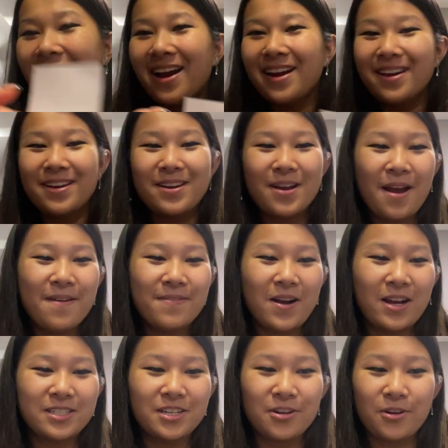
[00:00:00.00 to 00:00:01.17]
I have
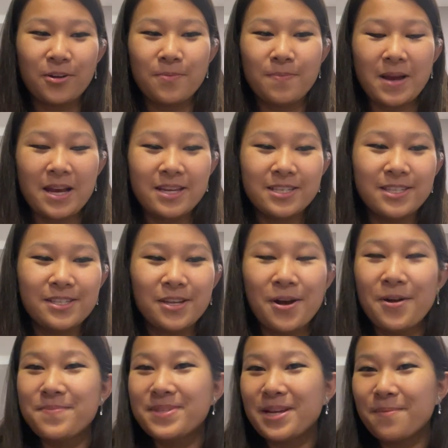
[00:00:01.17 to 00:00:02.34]
gotten Hermes
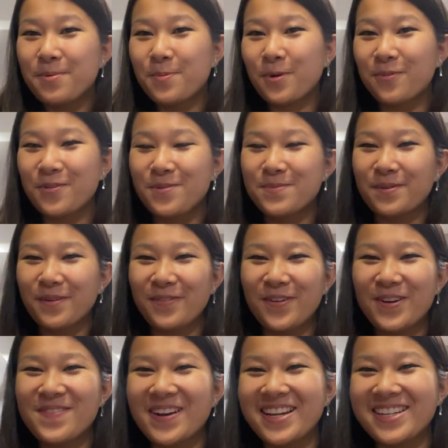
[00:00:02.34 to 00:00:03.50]
sample perfumes
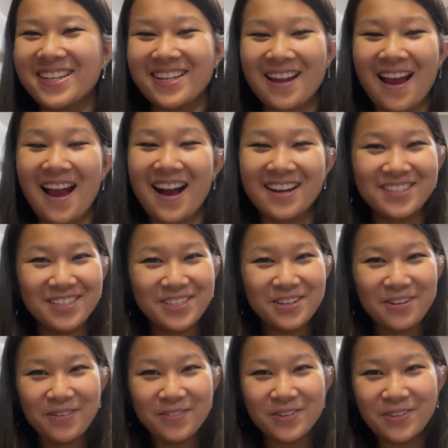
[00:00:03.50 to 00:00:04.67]
before, but I didn't actually
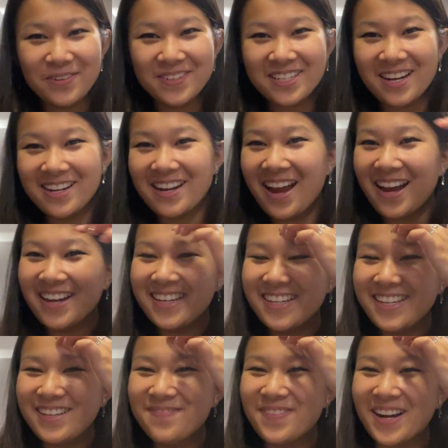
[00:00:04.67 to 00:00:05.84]
know if Louis Vuitton had
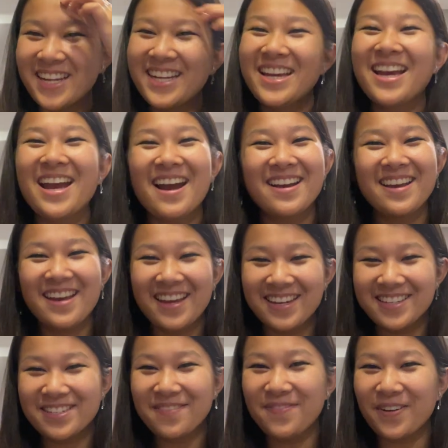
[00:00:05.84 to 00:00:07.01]
any, but it
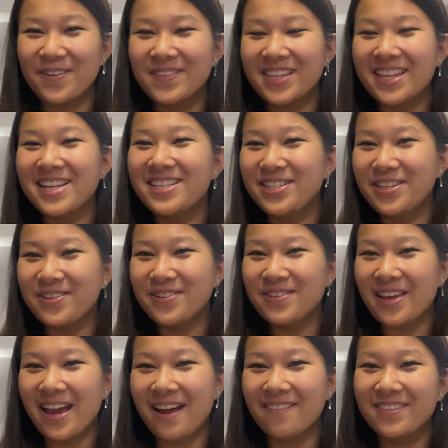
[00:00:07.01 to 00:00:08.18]
is confirmed that they do.
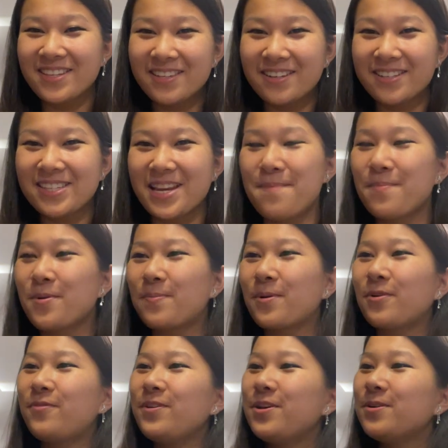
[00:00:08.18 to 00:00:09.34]
They have the little sample
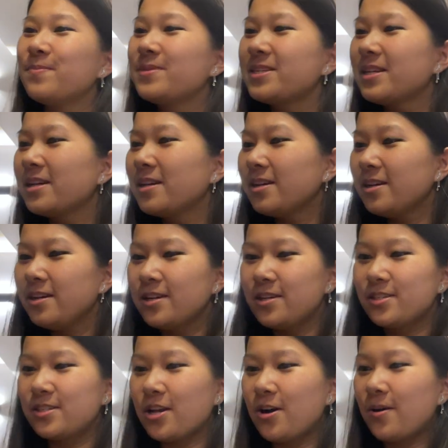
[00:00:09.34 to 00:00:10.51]
perfumes.
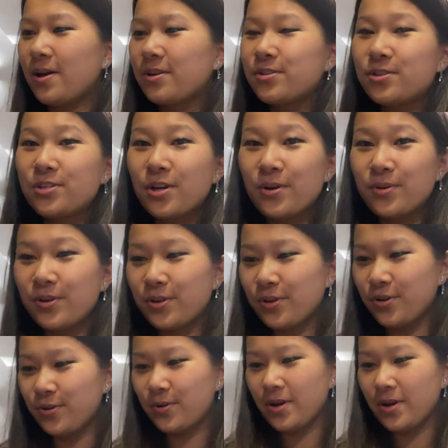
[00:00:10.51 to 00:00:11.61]
So I'll show you.